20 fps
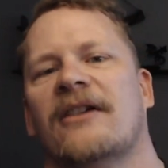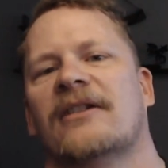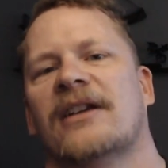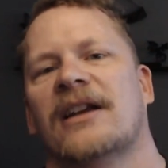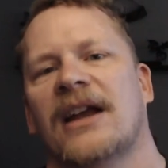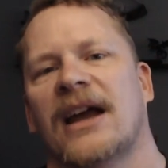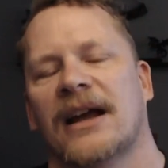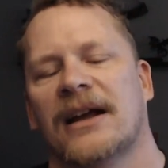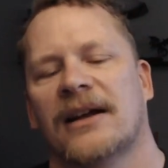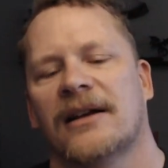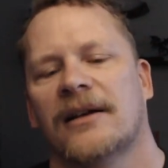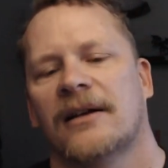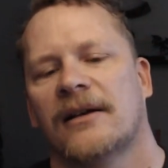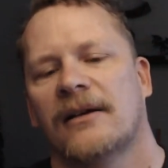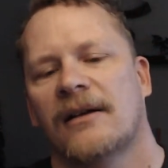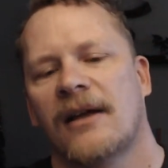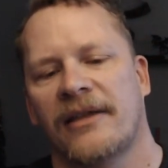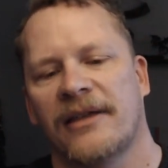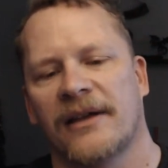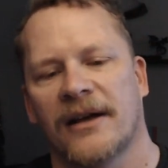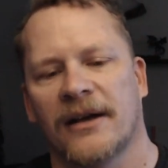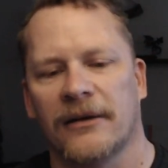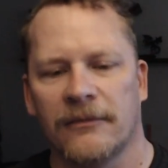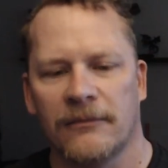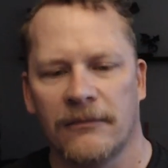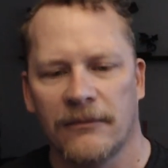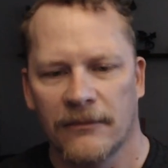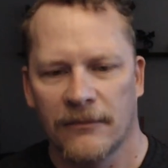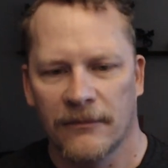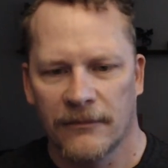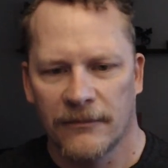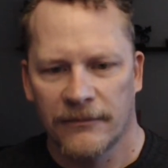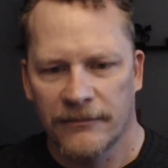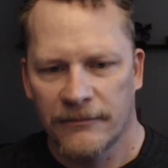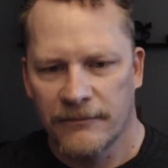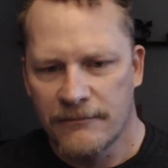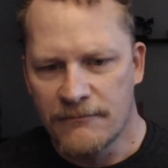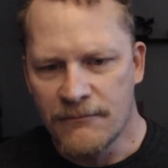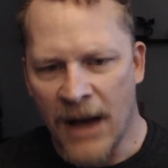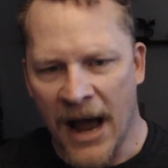today. Nothing
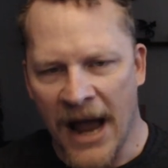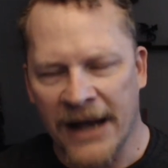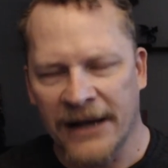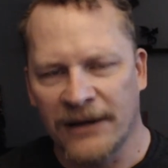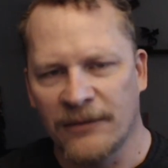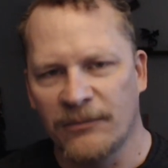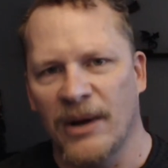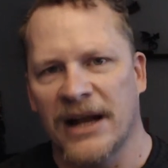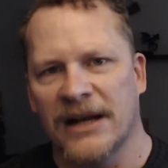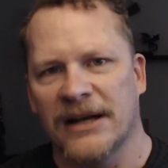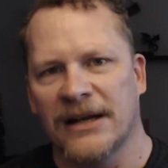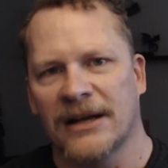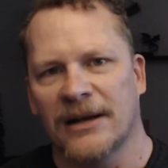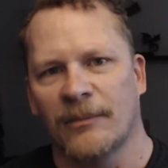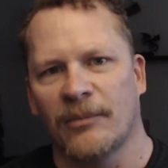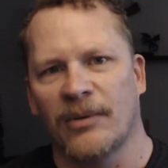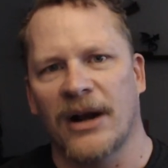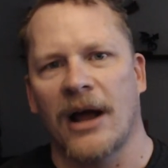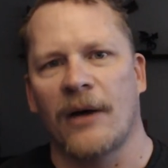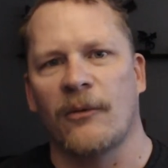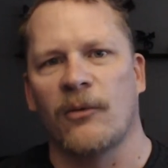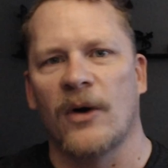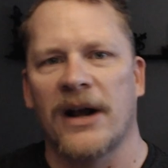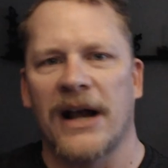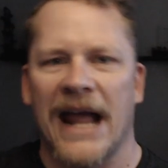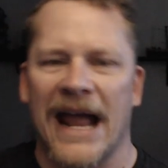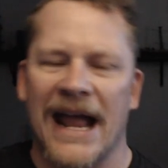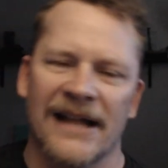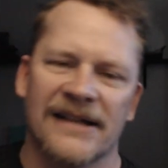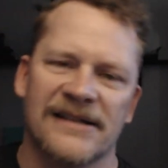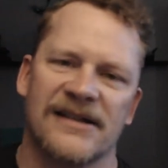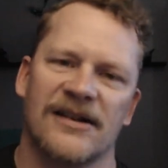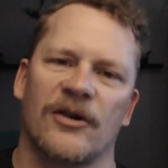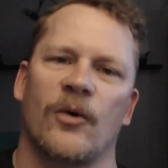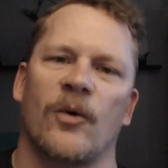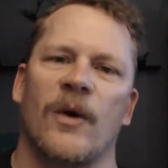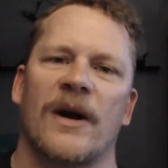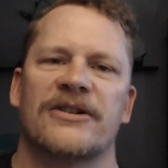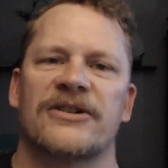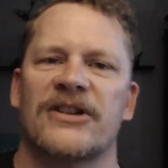mind bending, but I wanted to answer
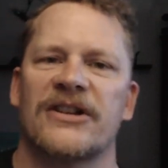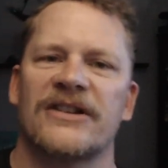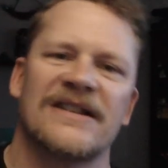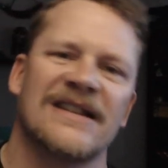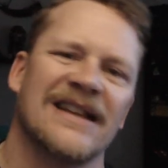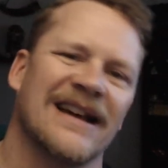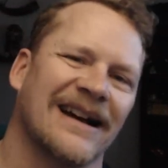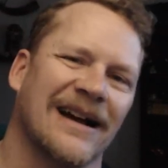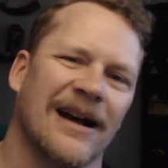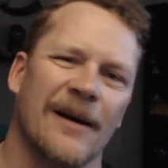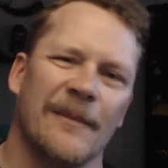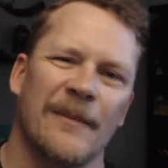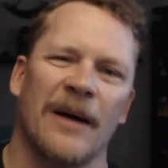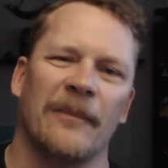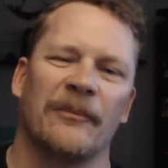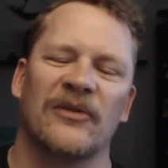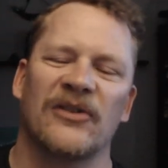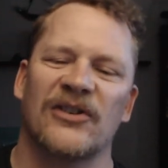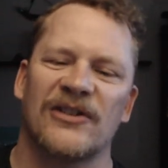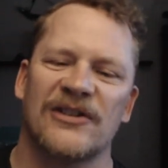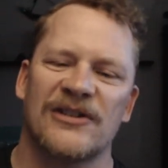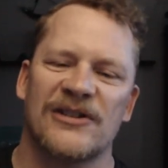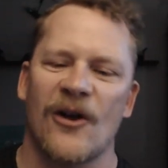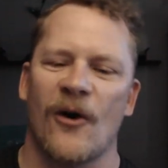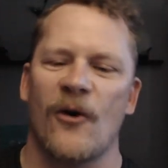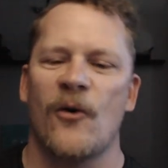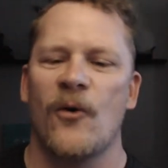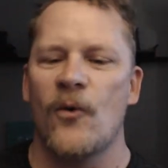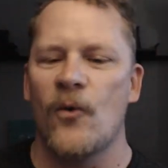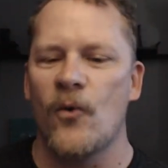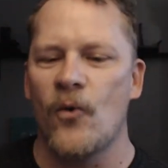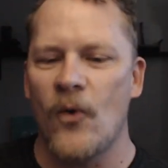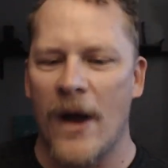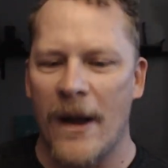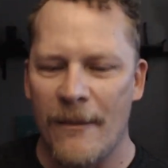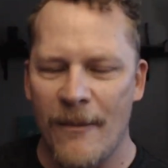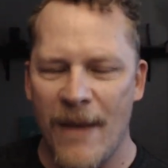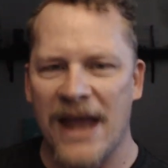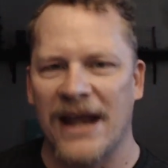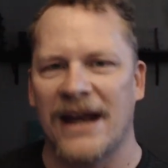questions that come up so
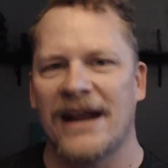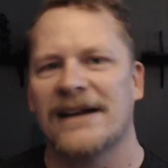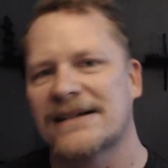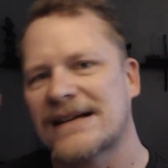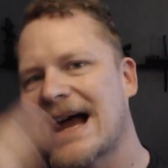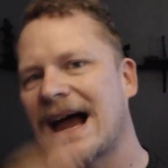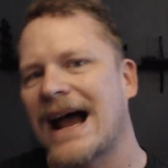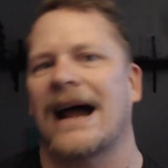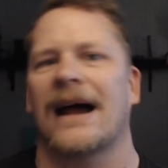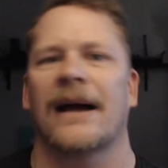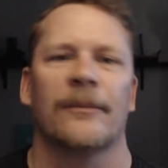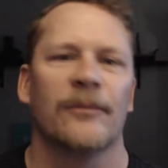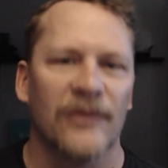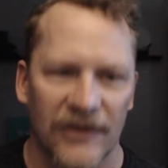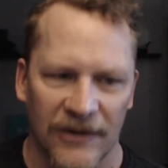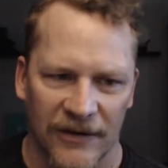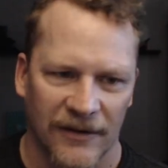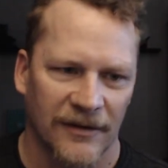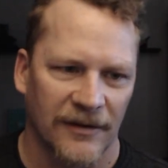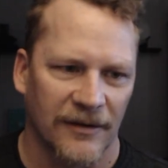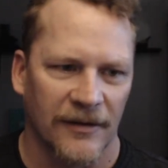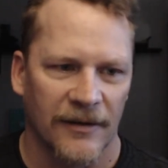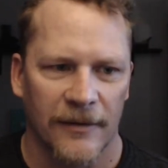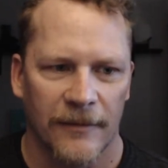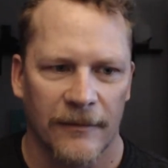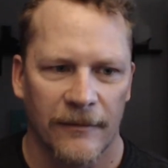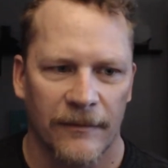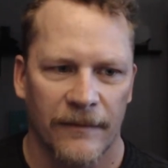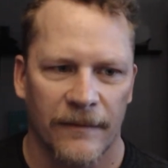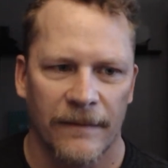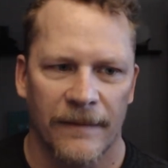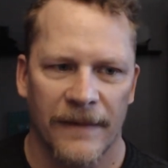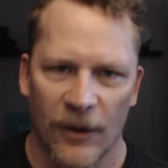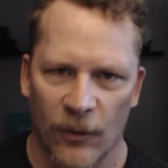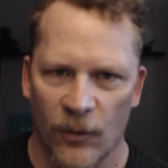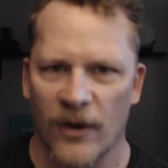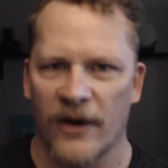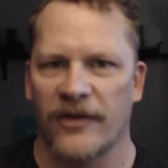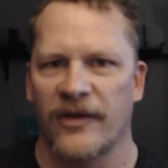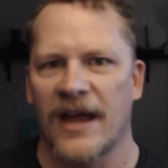many times they're
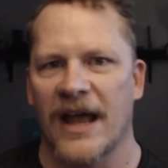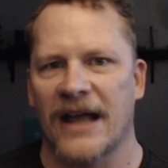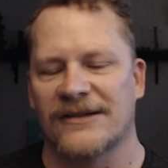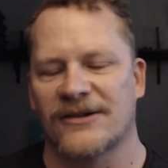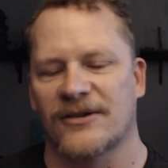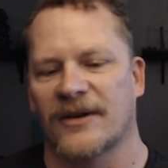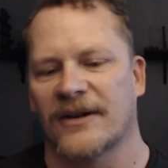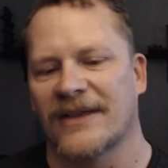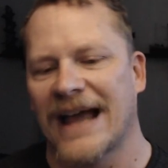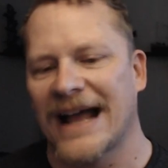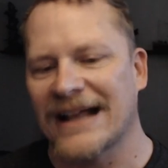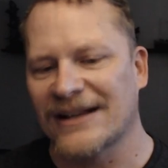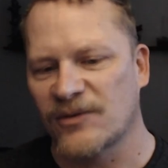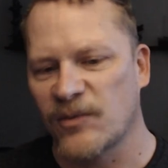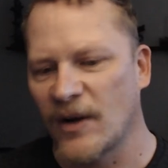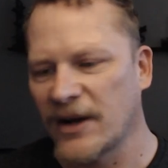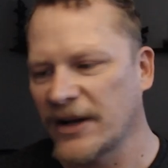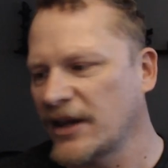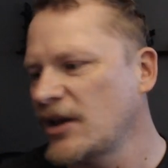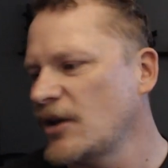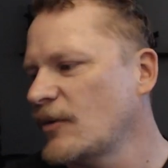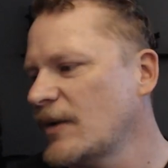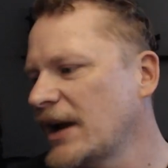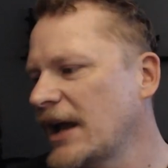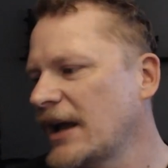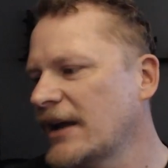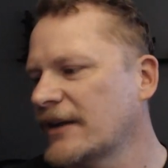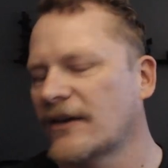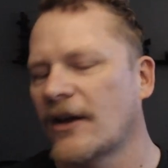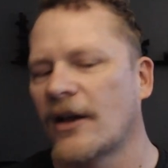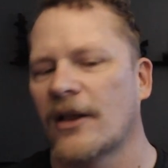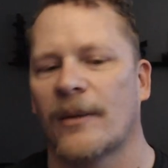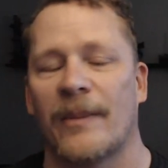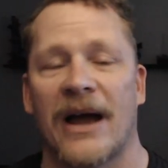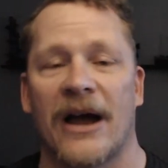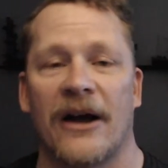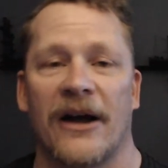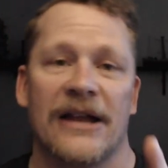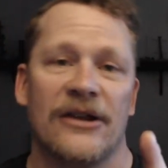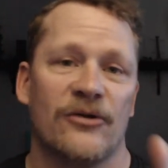worth answering. That's what Q&A is all
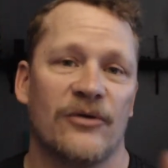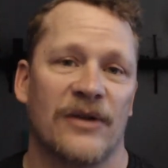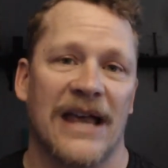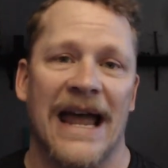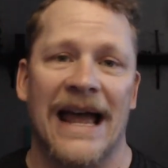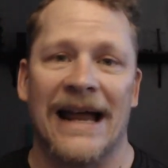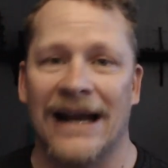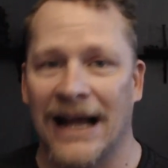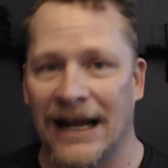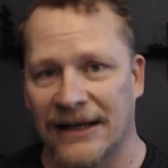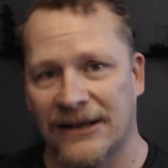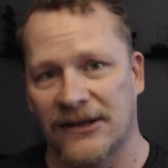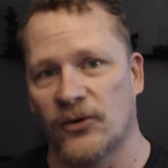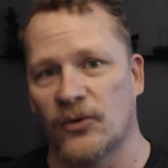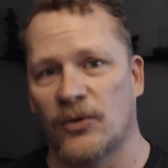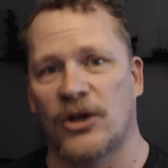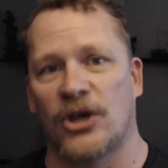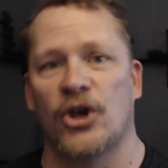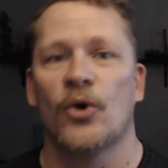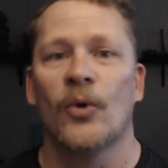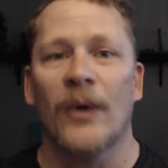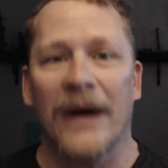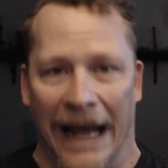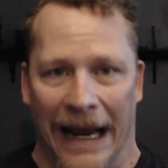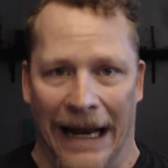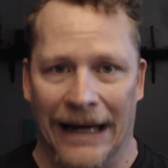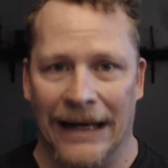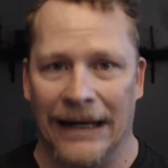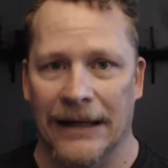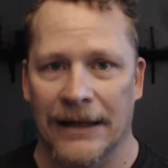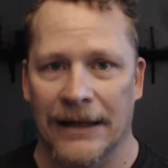about and you cannot do Q&A